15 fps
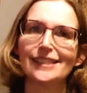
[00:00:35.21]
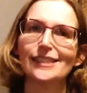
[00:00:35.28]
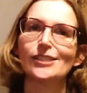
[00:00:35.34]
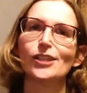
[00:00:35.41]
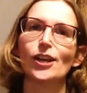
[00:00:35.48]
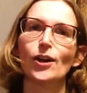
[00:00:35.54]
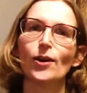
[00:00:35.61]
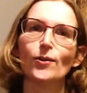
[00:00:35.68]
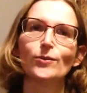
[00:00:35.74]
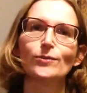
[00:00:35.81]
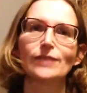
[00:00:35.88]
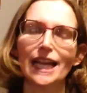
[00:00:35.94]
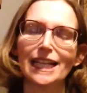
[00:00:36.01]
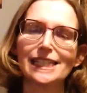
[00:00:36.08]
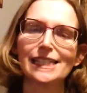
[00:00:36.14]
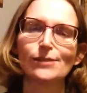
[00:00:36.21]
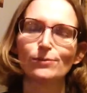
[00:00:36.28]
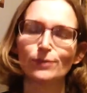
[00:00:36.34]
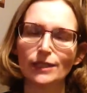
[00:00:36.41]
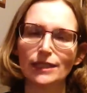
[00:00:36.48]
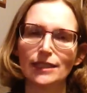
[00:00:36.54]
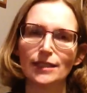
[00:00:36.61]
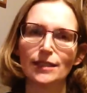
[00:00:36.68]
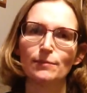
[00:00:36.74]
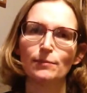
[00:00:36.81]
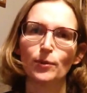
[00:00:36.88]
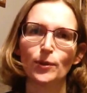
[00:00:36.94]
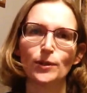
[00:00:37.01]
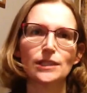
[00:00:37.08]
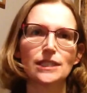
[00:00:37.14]
So that's really
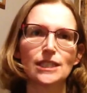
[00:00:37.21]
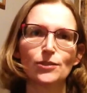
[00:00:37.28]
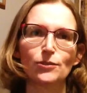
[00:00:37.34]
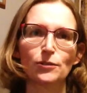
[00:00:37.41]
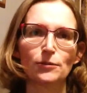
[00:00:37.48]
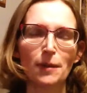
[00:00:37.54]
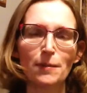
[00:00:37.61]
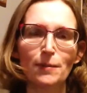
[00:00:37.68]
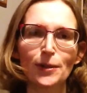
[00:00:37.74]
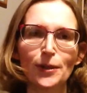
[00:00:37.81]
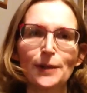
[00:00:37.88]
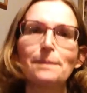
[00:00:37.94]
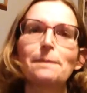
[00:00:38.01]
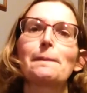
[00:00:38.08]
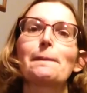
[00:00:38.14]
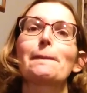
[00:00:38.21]
important to remember.